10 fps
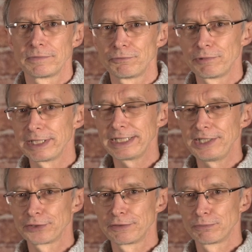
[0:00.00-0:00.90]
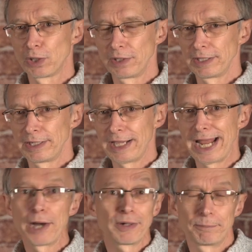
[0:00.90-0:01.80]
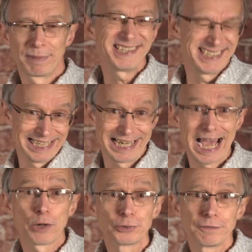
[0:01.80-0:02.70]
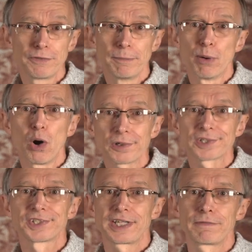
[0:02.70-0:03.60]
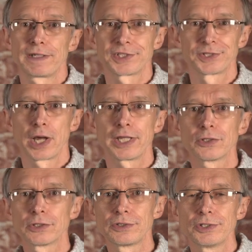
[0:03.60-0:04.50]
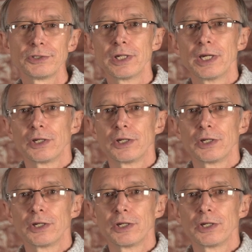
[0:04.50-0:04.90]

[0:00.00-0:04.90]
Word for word: really sort of what basically an out of the box FX9 could do,